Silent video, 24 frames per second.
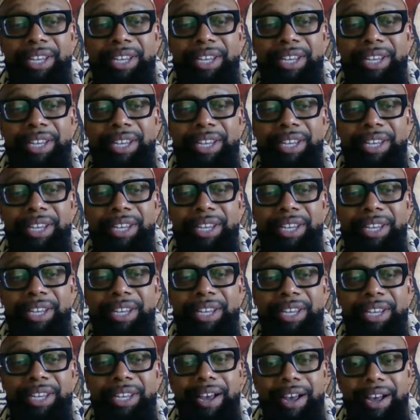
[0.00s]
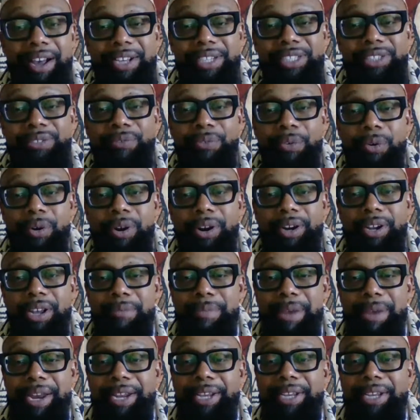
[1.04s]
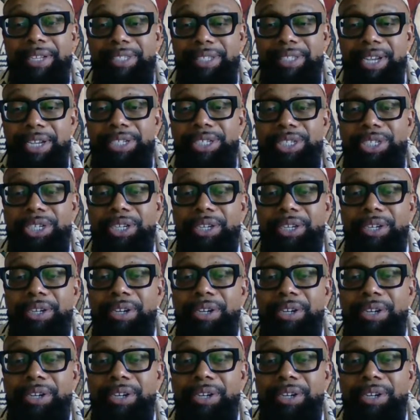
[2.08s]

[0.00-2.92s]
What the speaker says: joining us for Kemetic Ascension.